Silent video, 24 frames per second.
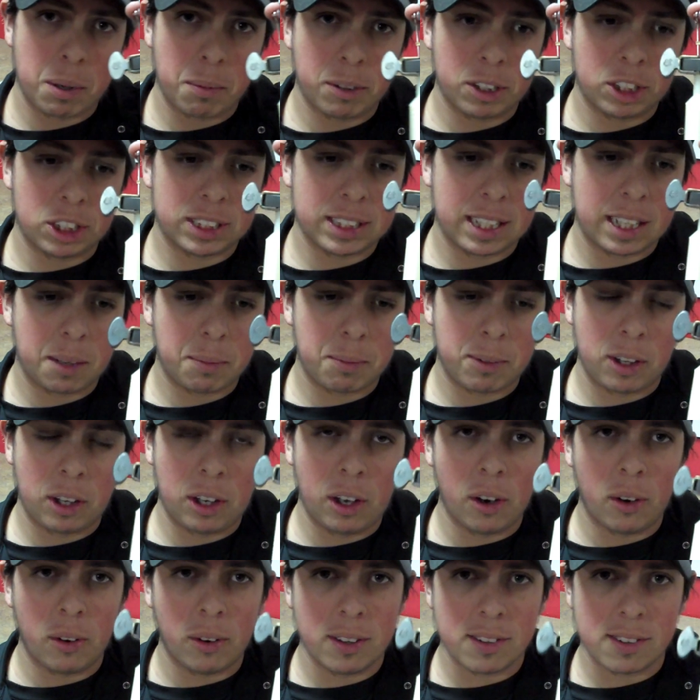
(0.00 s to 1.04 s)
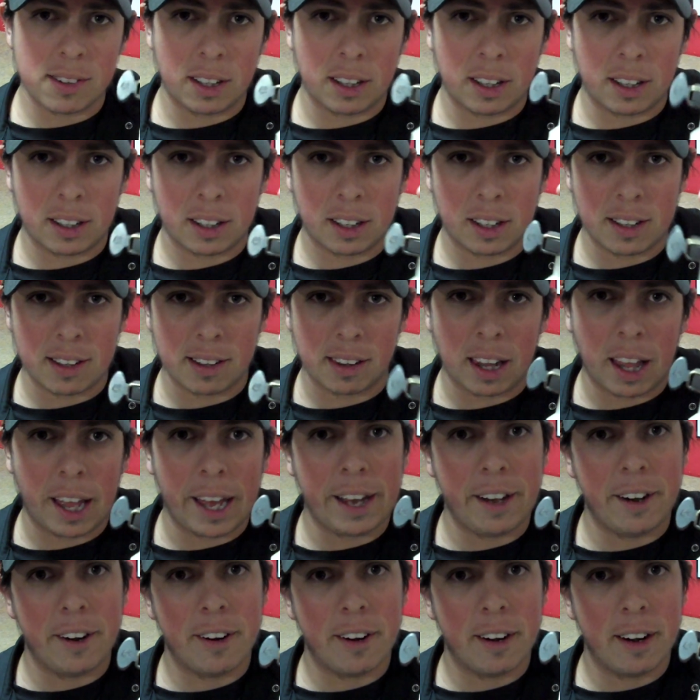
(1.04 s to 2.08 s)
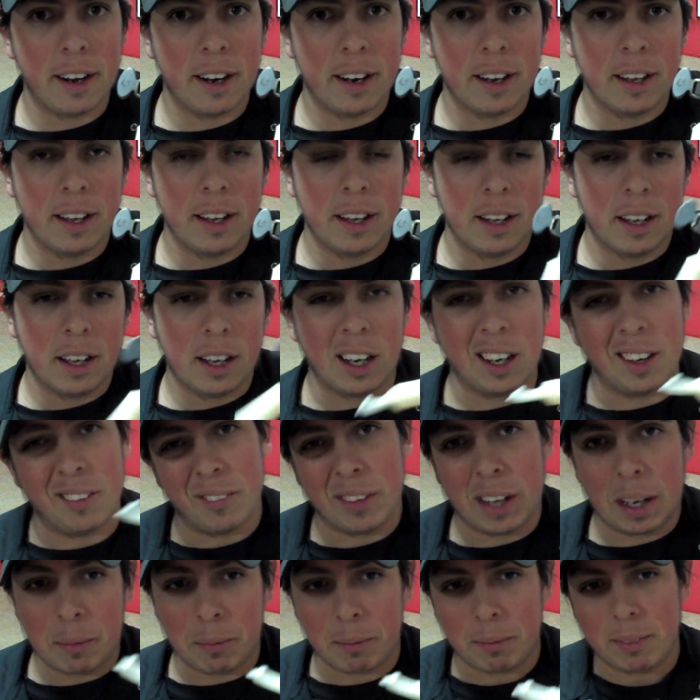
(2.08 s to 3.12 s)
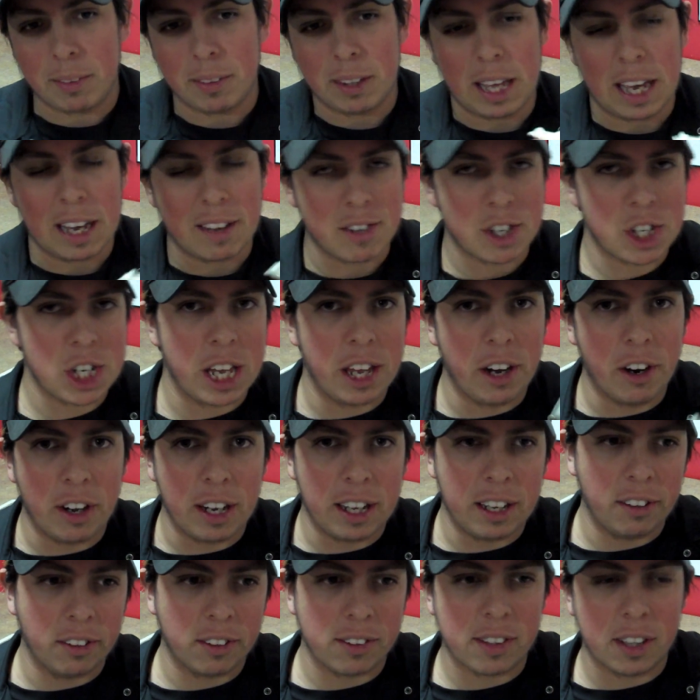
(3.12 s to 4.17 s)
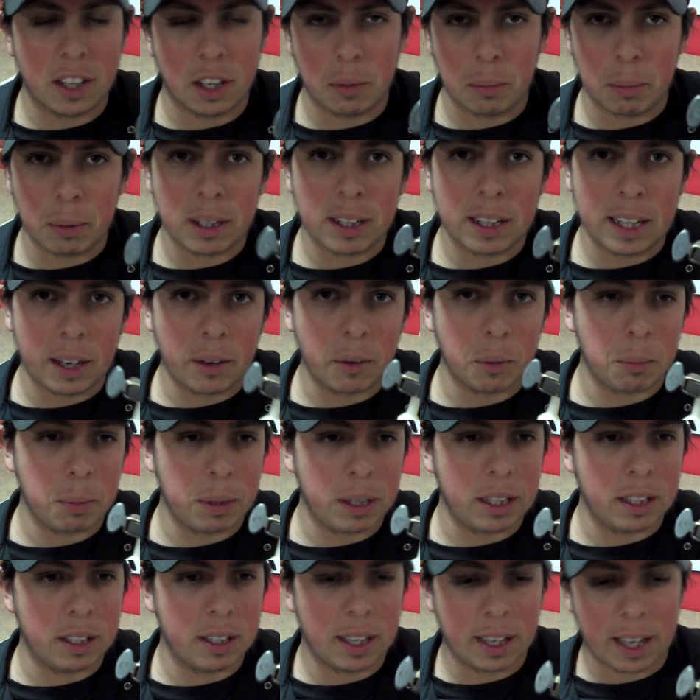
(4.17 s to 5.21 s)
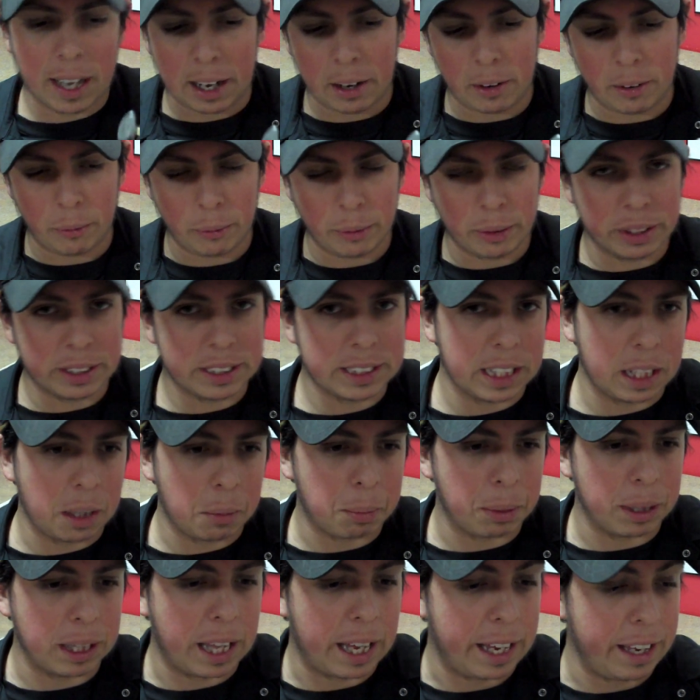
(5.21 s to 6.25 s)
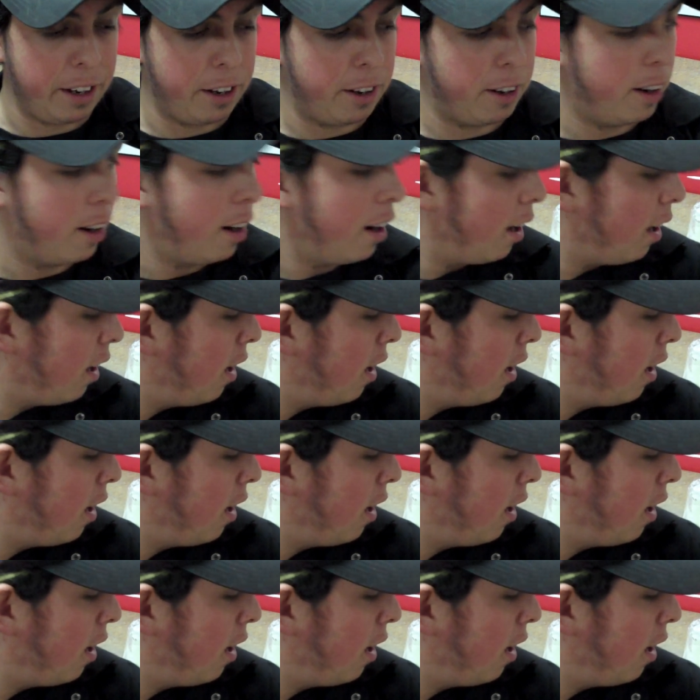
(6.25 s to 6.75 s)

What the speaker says: pretty much set up to go as a liner. I have shader needles here, but that would be how we'd set up a liner.